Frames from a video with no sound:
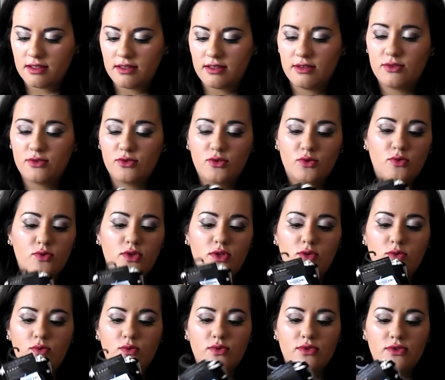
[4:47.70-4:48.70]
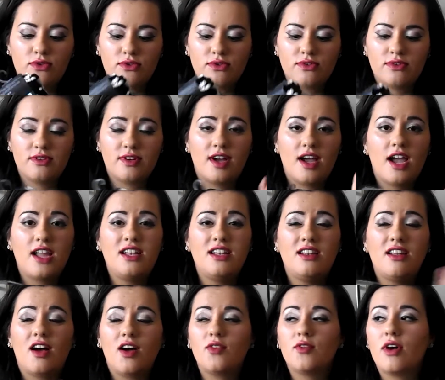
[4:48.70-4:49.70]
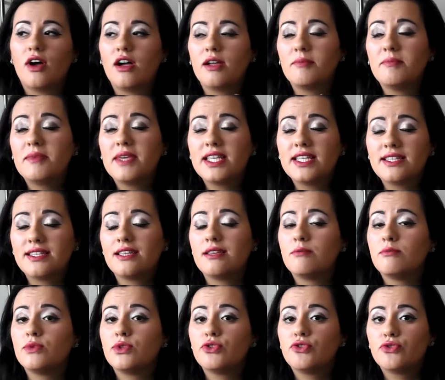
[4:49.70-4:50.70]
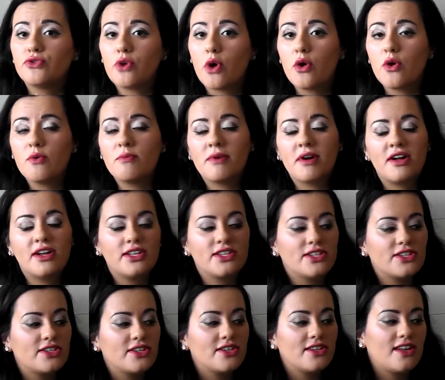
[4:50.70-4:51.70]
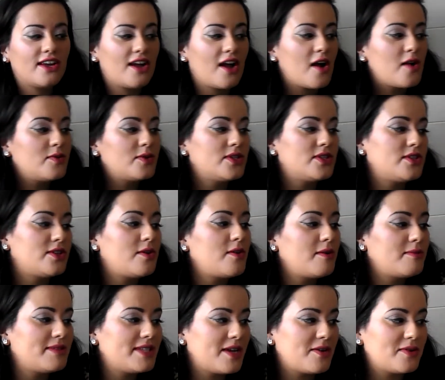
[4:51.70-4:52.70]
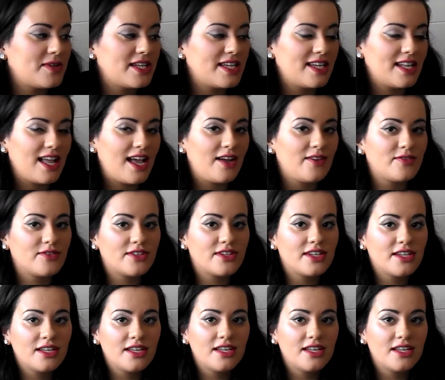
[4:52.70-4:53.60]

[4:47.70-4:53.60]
He's so cute. I miss him so much. I was so upset when he left.